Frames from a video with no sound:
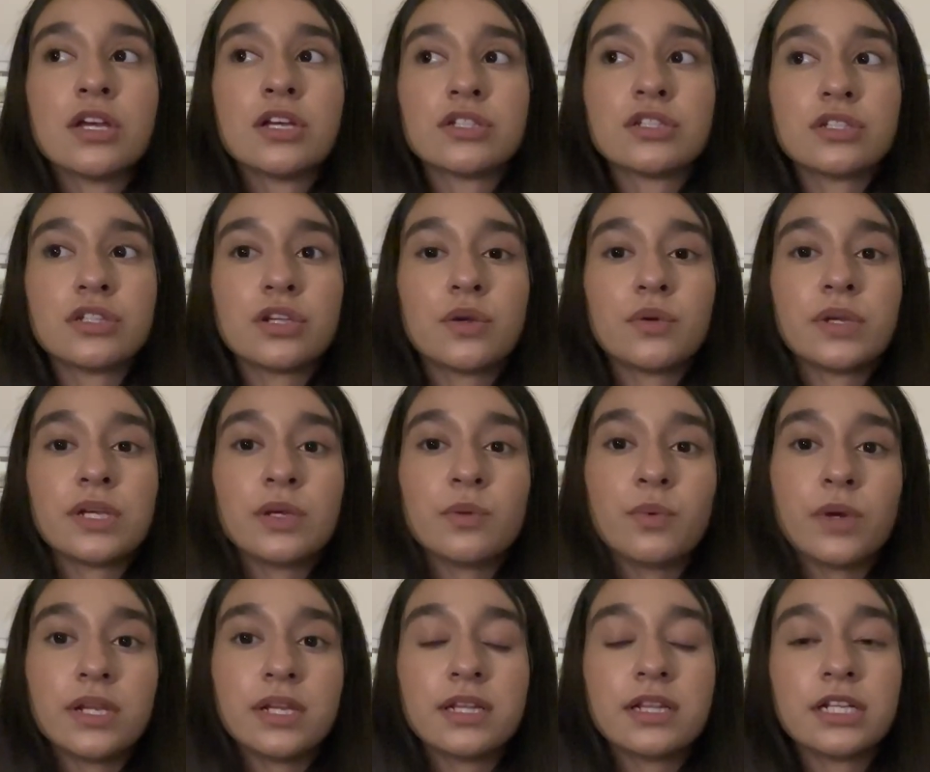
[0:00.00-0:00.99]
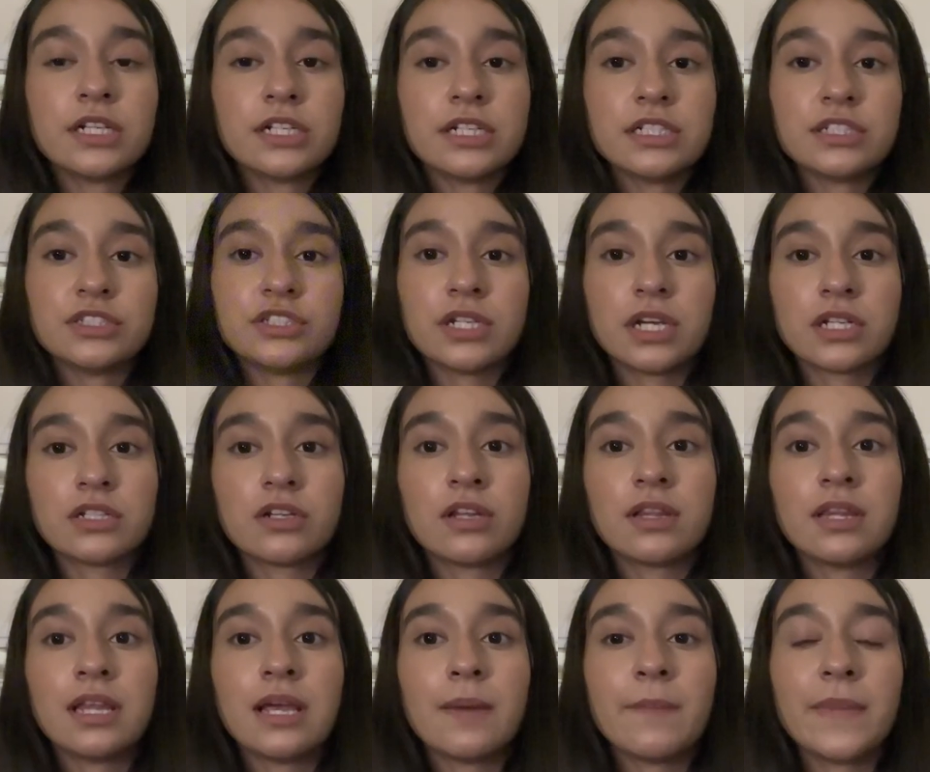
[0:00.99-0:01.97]
so he went in there and checked
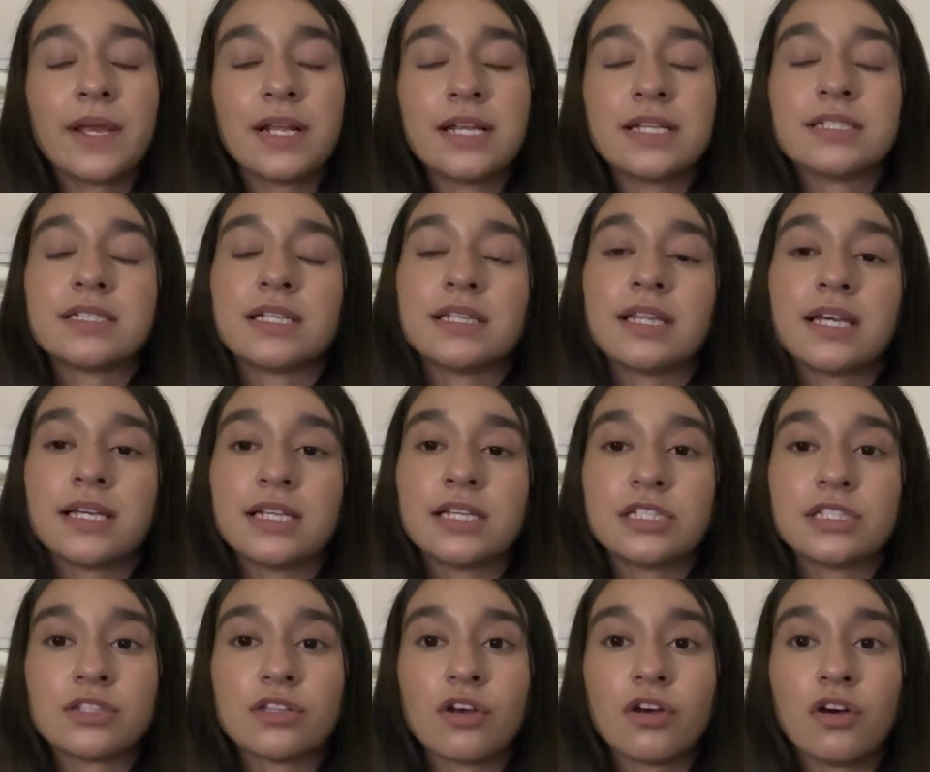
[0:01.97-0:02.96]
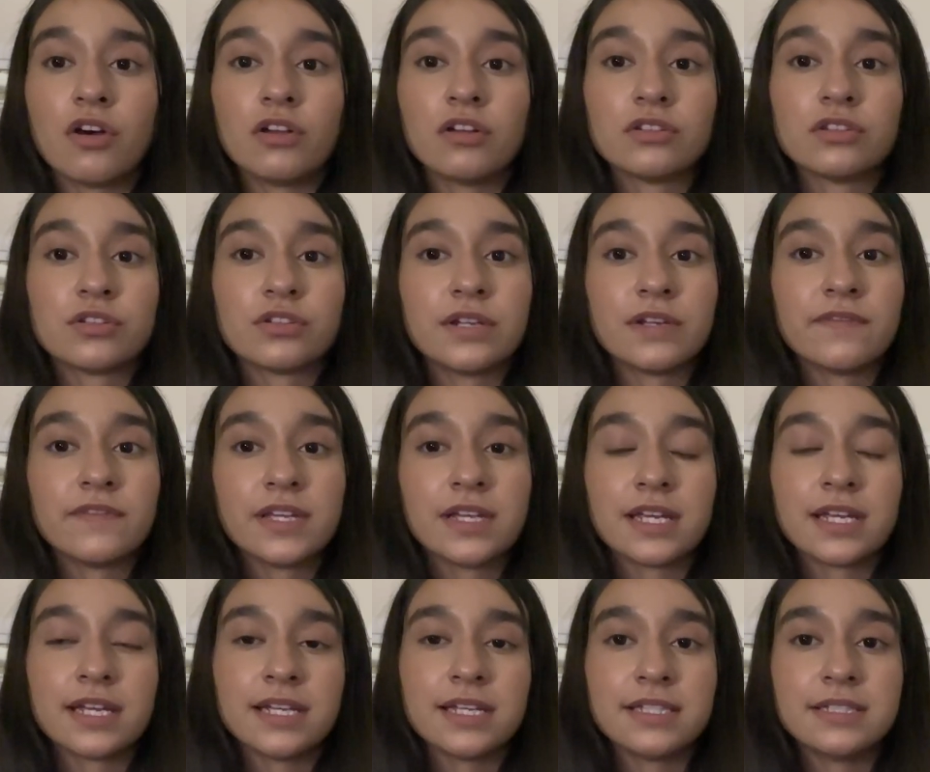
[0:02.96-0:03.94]
on them and he said that he saw all three of the
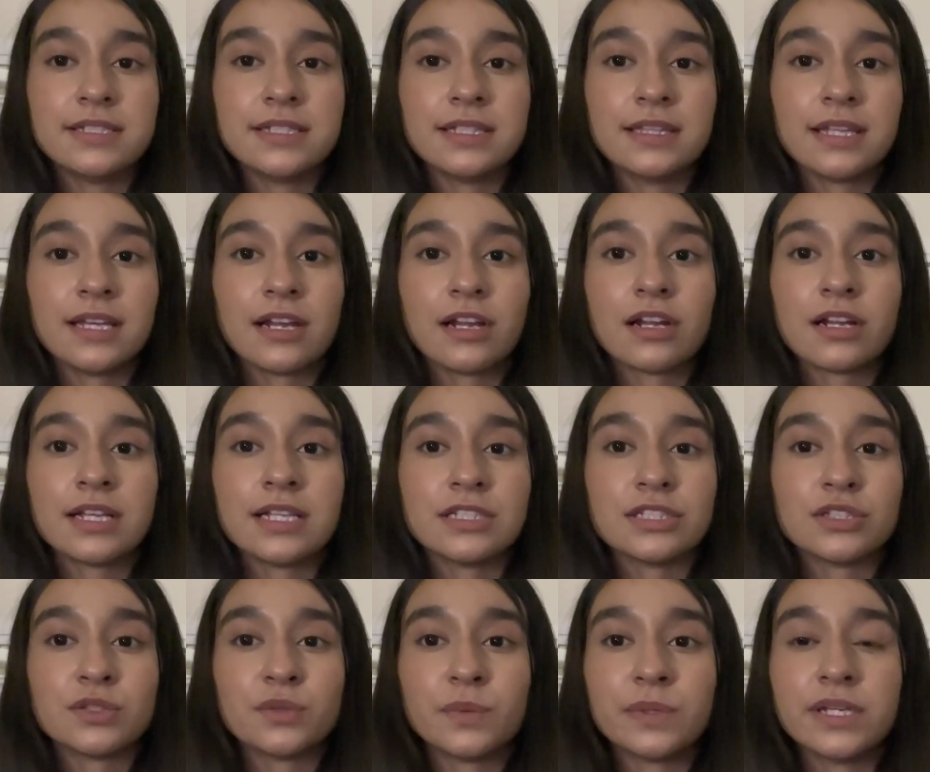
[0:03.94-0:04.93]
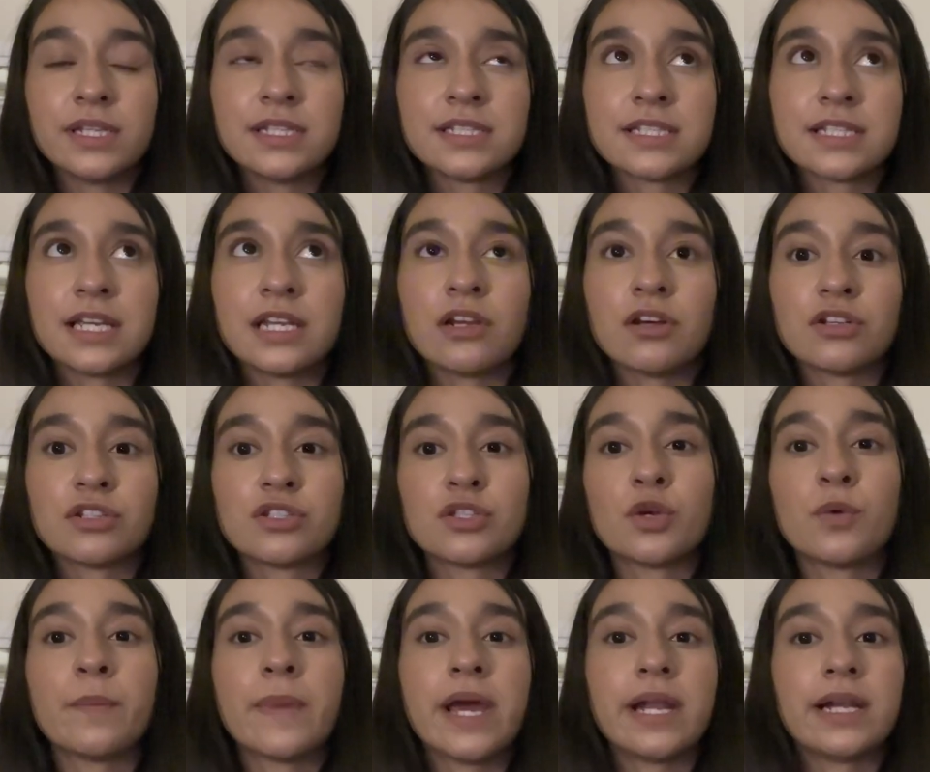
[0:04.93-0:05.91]
kids in there his twins and also
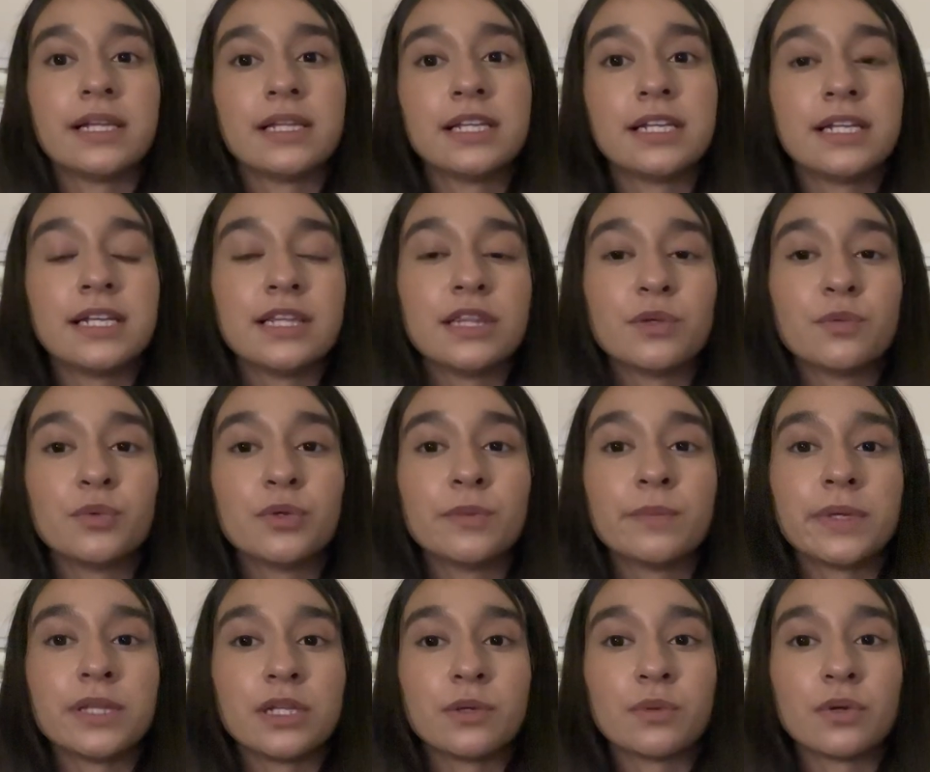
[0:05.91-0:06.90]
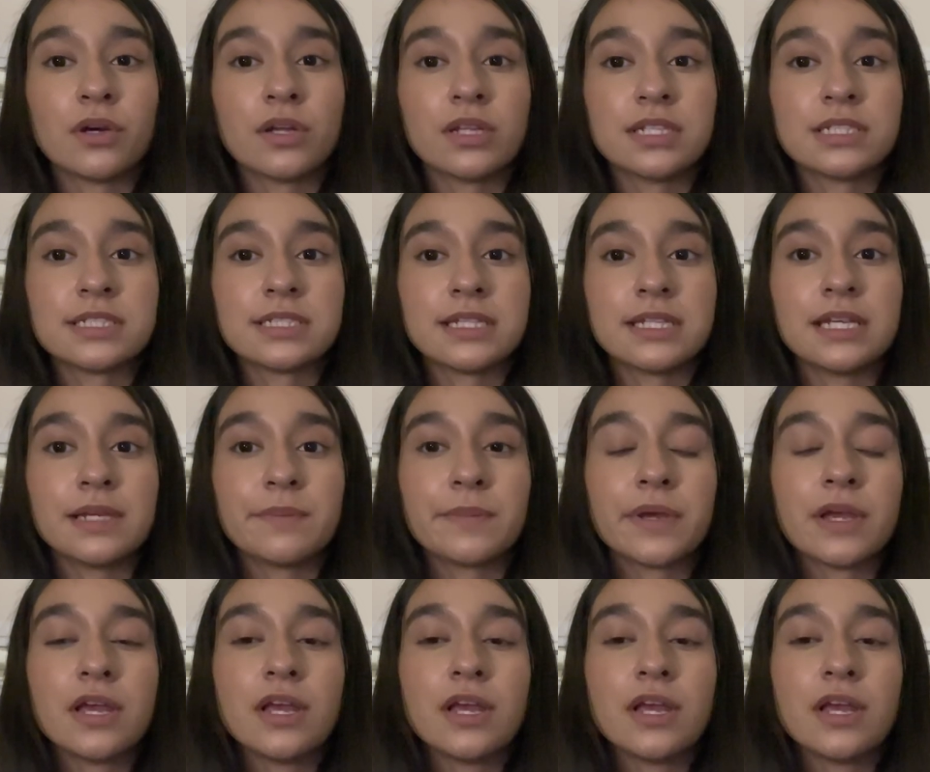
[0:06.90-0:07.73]
madeleine in the room and they were all asleep